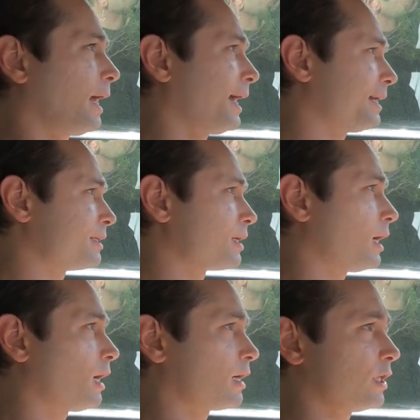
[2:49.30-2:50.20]
And,
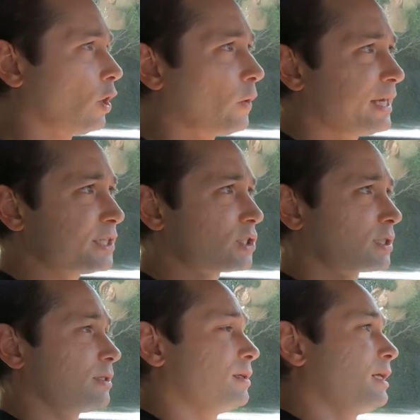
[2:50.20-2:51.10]
you know, he
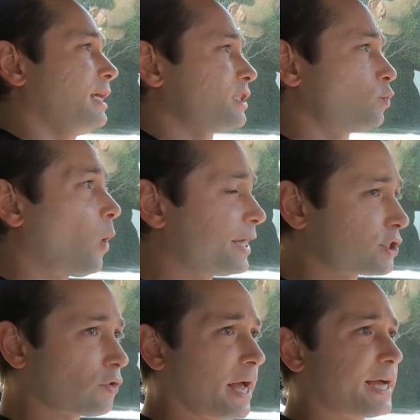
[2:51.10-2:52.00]
is
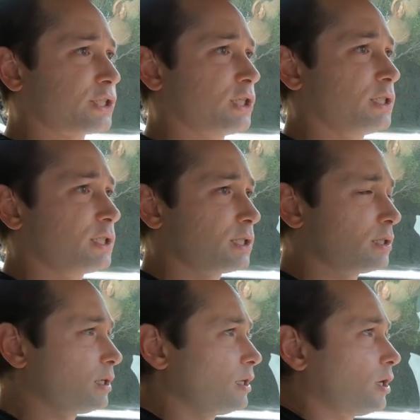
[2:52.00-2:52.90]
white trash. He's,
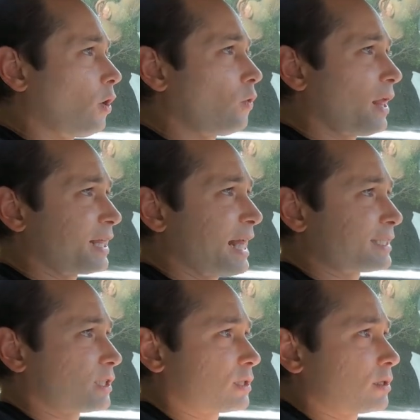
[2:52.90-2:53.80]
you know, like,
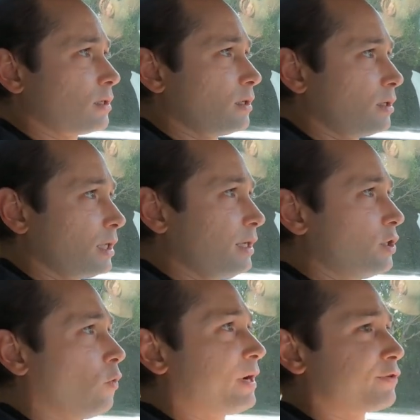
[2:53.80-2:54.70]
that's, he,
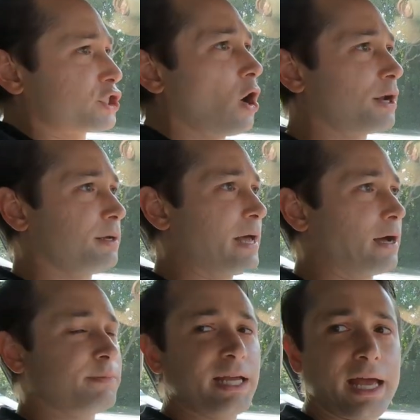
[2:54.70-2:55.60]
no one ever taught him
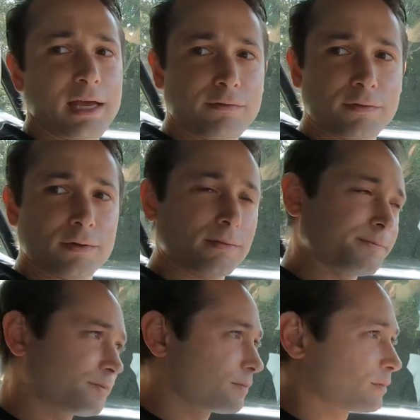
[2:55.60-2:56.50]
how to behave,
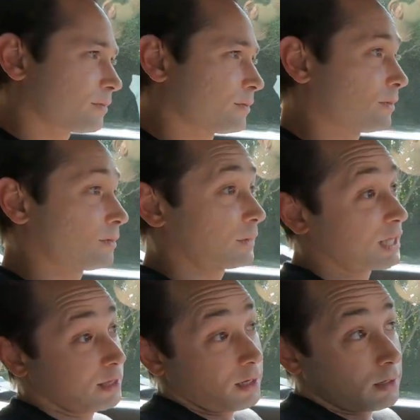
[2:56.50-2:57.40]

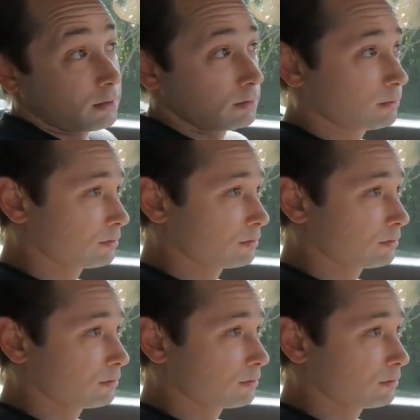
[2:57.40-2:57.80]
I think.